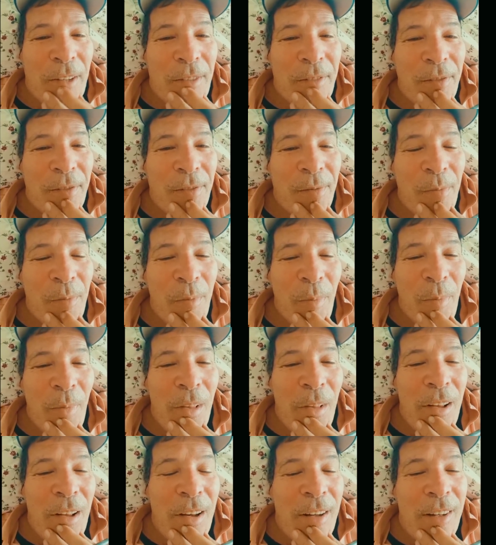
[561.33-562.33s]

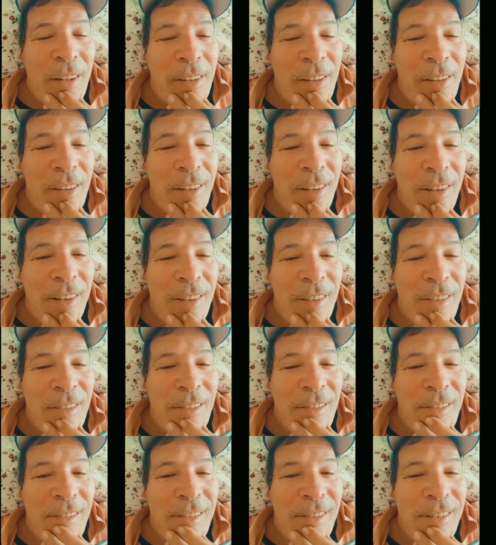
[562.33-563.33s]

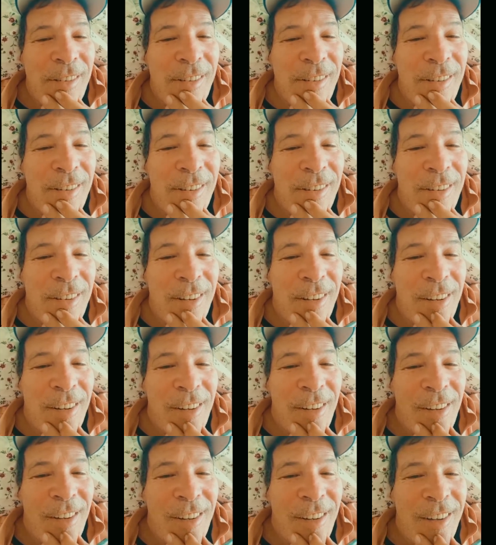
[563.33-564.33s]

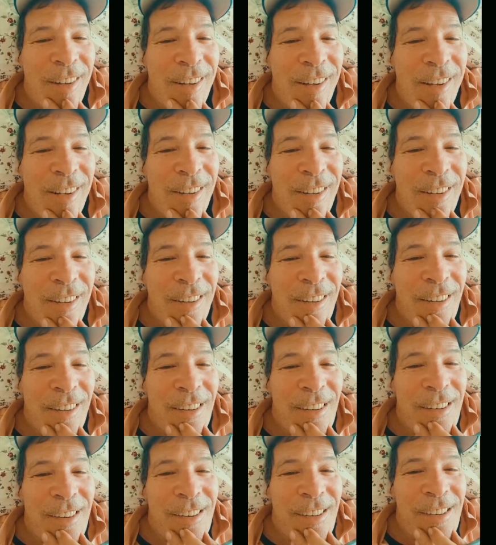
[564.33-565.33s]

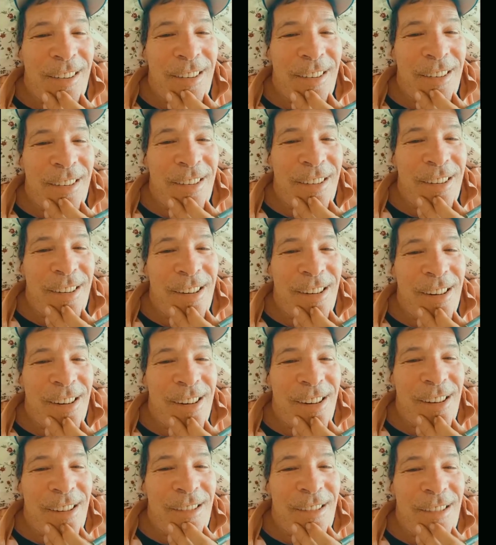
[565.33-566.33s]

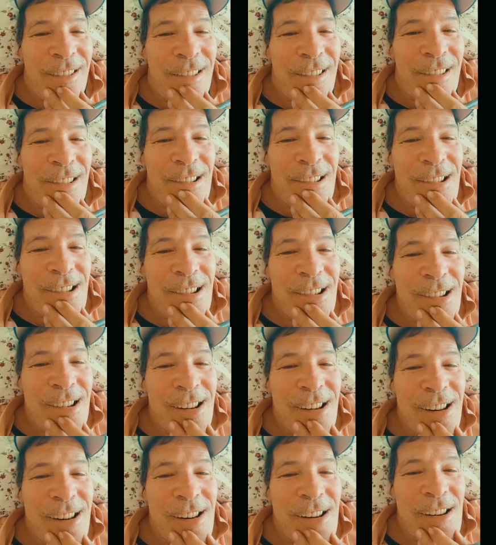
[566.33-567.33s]

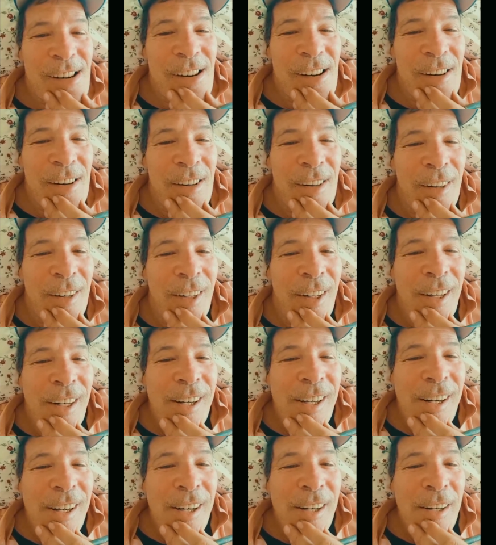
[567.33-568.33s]

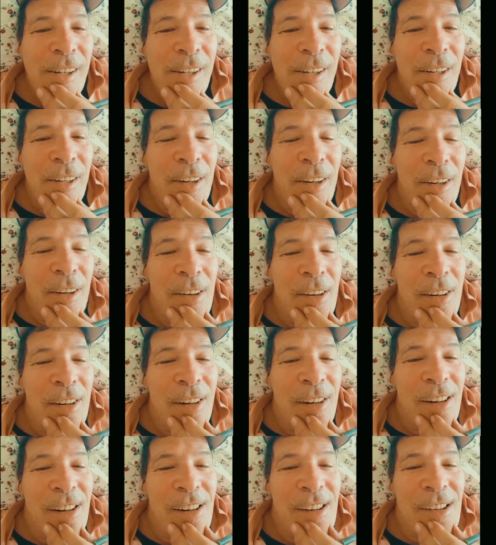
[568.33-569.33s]
The person shown says nothing.